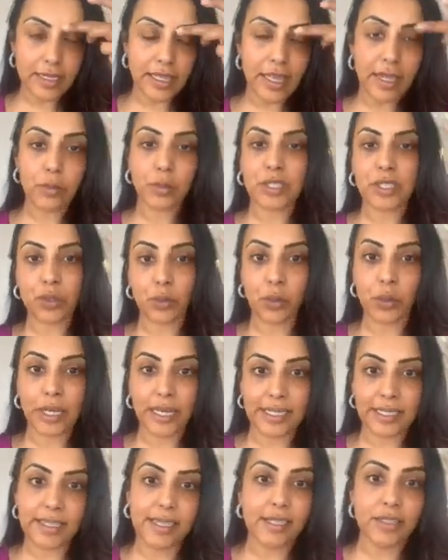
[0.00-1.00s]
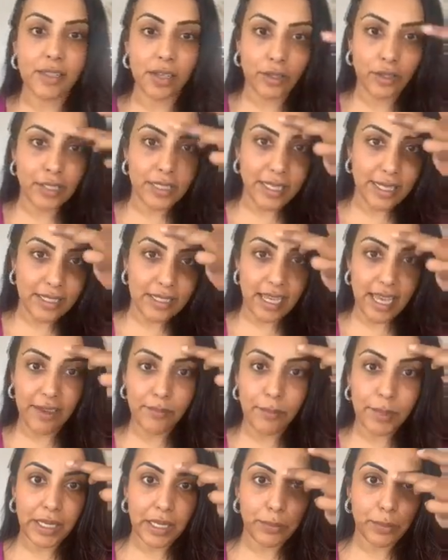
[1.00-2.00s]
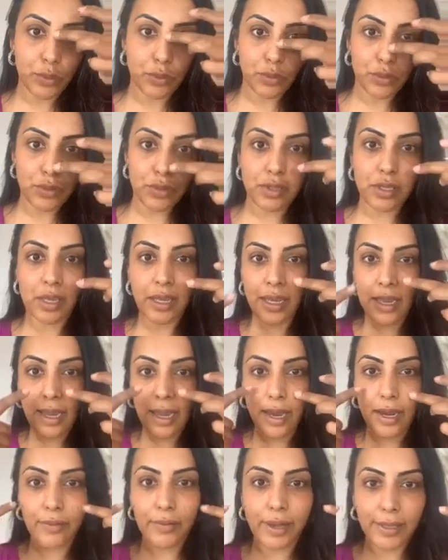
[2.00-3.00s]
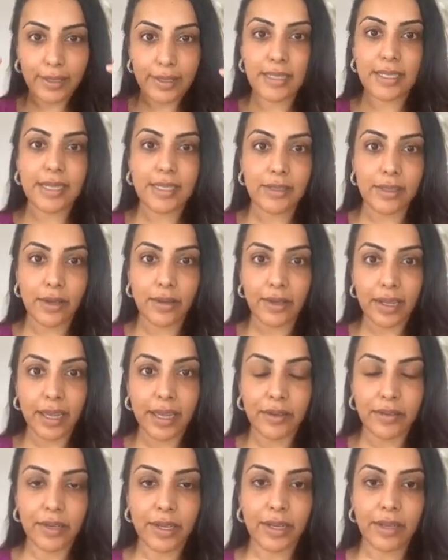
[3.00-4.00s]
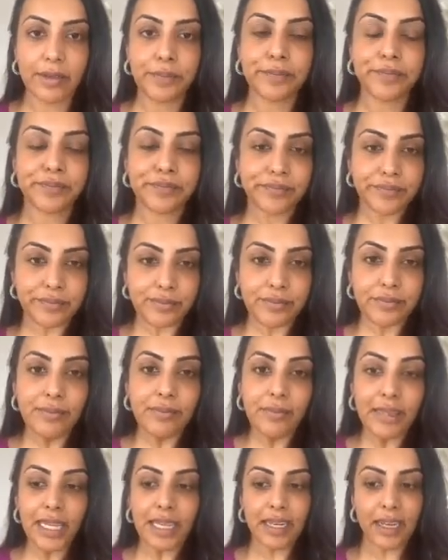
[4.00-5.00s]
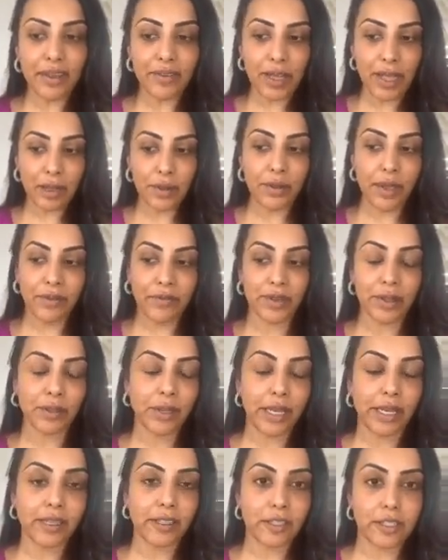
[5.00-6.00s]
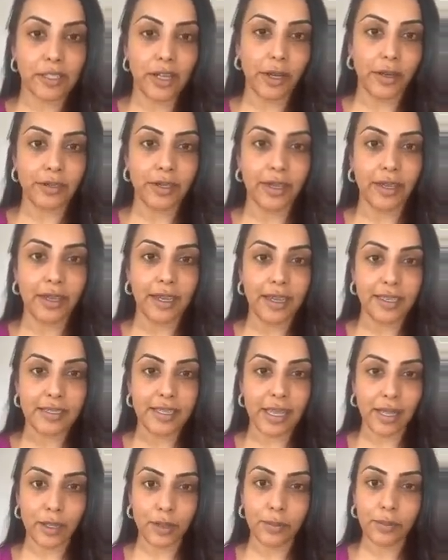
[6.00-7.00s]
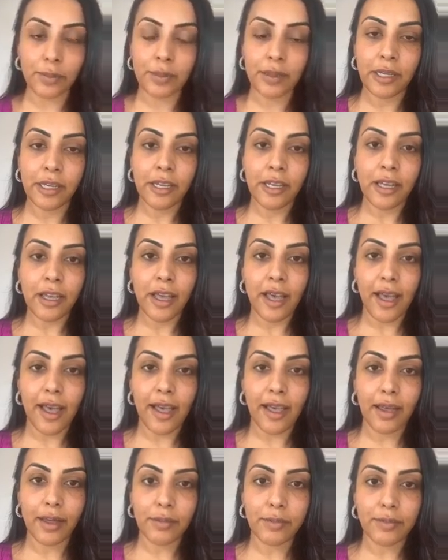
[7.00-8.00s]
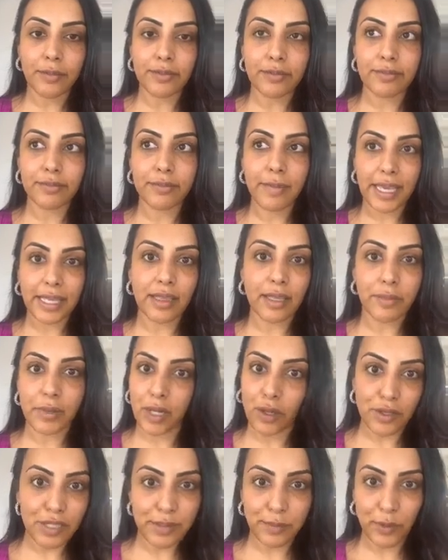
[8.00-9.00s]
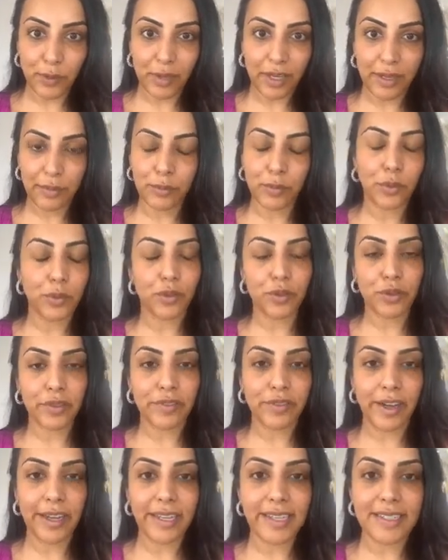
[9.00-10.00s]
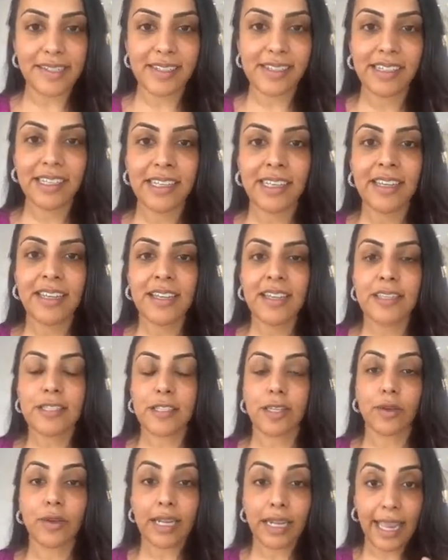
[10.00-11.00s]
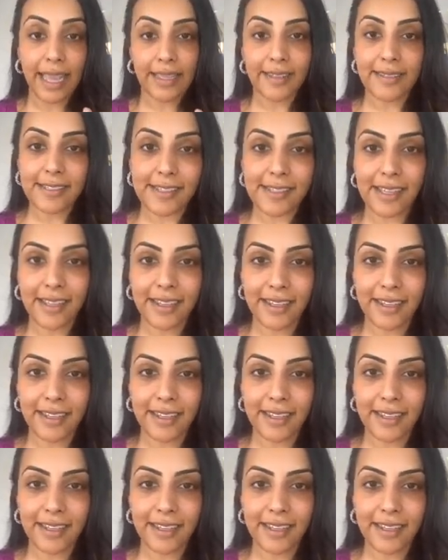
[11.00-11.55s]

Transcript: with oily T-zone, you tend to have bigger pores around the T-zone area, and I feel like the toner has helped make them a lot smaller and more refined. So cleanse,